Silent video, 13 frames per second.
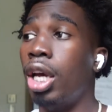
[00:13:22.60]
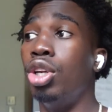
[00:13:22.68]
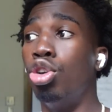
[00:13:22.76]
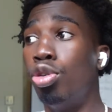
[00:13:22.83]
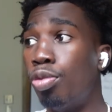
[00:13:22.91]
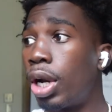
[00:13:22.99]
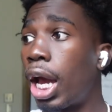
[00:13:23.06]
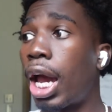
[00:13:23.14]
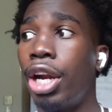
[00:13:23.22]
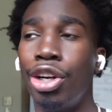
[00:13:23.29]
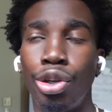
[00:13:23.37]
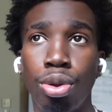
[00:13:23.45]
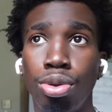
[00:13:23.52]
doing what I
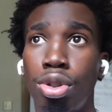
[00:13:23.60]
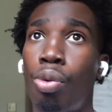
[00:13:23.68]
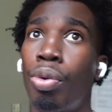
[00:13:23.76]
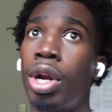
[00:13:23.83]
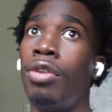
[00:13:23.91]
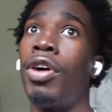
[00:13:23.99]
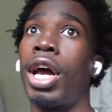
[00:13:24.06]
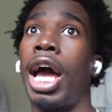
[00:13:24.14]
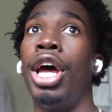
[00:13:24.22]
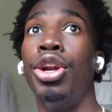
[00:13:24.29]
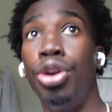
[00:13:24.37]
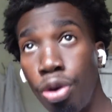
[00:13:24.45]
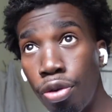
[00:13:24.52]
gotta do, so when the fuck
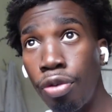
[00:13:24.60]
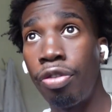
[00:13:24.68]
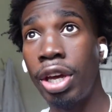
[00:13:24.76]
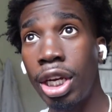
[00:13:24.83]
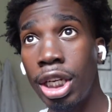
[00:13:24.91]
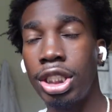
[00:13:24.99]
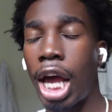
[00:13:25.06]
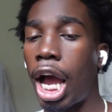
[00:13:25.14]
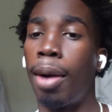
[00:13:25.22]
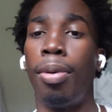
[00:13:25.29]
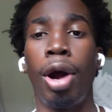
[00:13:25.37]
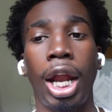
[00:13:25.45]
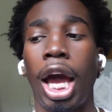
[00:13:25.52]
I do finish, I
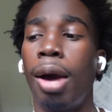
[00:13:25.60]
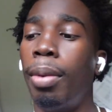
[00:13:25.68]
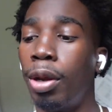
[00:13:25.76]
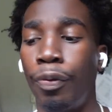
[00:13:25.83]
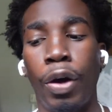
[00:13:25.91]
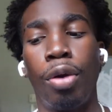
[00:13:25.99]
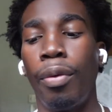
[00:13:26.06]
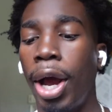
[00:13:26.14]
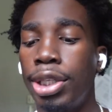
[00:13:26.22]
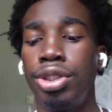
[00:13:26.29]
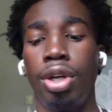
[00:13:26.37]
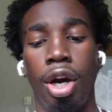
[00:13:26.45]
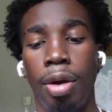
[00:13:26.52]
can party like a motherfucking rock
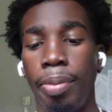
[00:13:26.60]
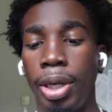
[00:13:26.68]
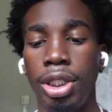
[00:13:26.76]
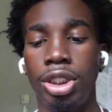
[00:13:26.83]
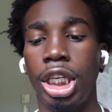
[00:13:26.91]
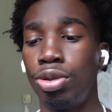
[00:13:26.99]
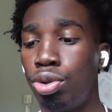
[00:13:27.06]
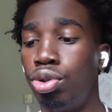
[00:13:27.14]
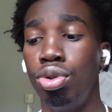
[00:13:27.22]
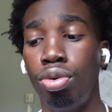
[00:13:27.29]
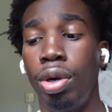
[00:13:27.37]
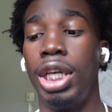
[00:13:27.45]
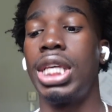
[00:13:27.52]
star, bitch. That's what you
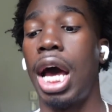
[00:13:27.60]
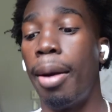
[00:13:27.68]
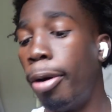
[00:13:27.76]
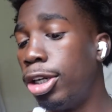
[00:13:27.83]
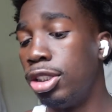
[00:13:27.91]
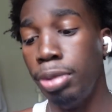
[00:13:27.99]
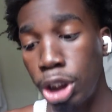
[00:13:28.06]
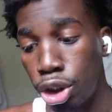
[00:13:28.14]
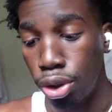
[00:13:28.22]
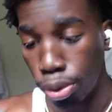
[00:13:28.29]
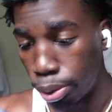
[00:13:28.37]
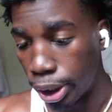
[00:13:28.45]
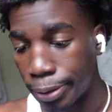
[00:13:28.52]
do. That's how a boss bitch
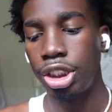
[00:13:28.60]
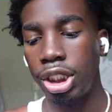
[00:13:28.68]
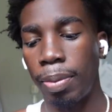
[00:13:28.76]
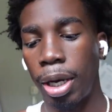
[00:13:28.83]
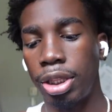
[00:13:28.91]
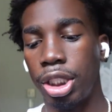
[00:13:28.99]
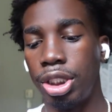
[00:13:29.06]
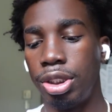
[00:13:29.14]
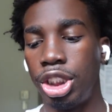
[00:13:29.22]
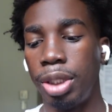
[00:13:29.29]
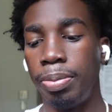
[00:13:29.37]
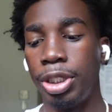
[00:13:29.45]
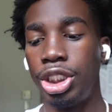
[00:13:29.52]
do it. She talking about
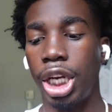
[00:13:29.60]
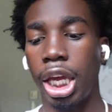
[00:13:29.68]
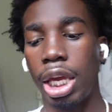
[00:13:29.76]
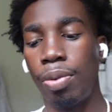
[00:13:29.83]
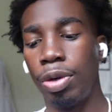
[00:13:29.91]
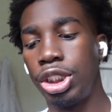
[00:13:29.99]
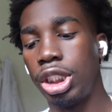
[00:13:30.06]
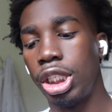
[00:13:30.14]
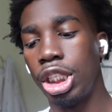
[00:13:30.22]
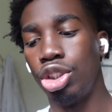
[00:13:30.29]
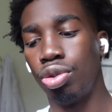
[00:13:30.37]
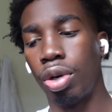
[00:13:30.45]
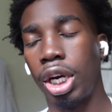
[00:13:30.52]
she be shaking when she
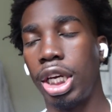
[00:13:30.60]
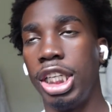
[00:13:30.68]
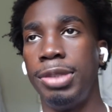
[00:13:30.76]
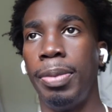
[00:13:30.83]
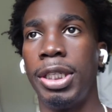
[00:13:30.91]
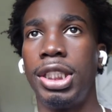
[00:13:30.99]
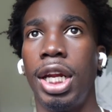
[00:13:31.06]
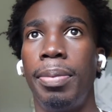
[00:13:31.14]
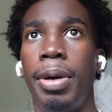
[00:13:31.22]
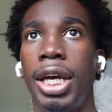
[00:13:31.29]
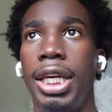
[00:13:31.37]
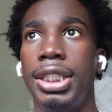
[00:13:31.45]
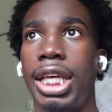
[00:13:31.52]
get drunk, and it's messing up
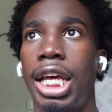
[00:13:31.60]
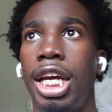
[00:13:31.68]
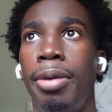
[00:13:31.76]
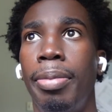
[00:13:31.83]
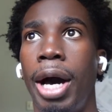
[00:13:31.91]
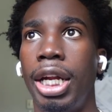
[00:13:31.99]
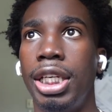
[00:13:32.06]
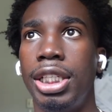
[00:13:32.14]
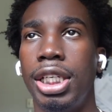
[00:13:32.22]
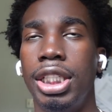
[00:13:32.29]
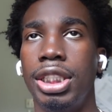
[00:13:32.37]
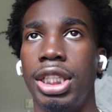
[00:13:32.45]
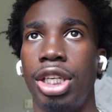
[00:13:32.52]
her inside of her body,
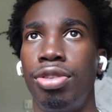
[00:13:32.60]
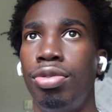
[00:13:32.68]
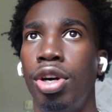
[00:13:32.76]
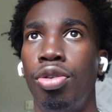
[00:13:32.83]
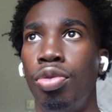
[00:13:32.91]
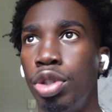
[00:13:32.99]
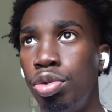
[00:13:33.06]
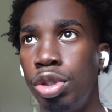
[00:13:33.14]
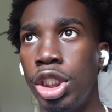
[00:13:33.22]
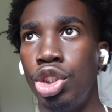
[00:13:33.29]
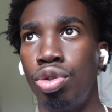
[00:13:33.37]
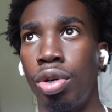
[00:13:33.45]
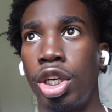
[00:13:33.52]
because, like, you know, when you
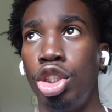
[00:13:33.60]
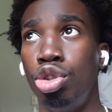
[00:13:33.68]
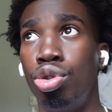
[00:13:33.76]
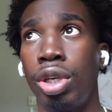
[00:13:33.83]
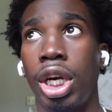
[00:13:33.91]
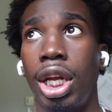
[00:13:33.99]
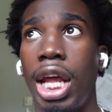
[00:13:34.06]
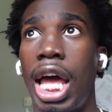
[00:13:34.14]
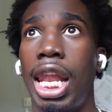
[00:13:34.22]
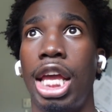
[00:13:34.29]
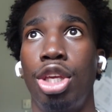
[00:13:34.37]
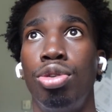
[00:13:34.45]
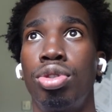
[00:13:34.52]
get drunk or you drink a lot,
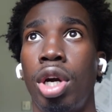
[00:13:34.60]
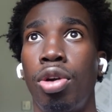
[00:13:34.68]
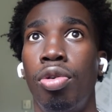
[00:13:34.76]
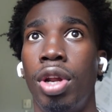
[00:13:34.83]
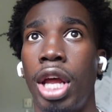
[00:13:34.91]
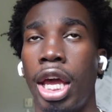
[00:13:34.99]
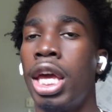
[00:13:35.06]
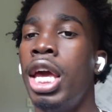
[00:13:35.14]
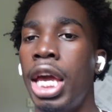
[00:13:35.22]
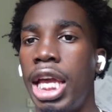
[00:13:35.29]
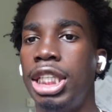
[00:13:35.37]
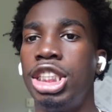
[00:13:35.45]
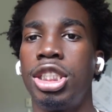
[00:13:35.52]
like, you start going, like,
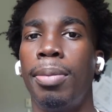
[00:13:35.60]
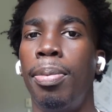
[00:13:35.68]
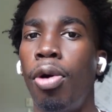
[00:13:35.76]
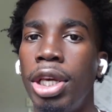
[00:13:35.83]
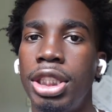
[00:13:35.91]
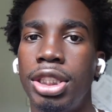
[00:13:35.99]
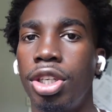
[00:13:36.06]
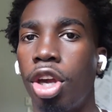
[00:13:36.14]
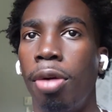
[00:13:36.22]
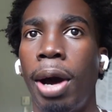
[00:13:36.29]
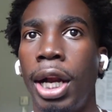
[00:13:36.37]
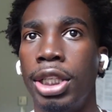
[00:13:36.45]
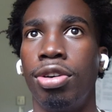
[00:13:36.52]
it's just a poison to your
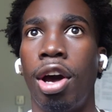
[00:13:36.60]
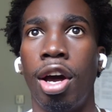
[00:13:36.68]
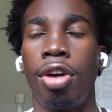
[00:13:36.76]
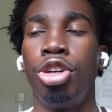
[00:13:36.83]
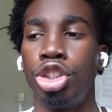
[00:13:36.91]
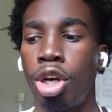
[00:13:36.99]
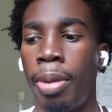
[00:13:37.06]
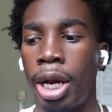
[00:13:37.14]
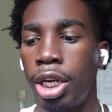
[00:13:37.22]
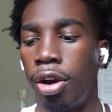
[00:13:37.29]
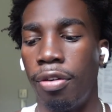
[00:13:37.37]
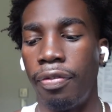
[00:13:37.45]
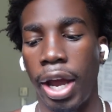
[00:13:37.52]
body, so of course your body gonna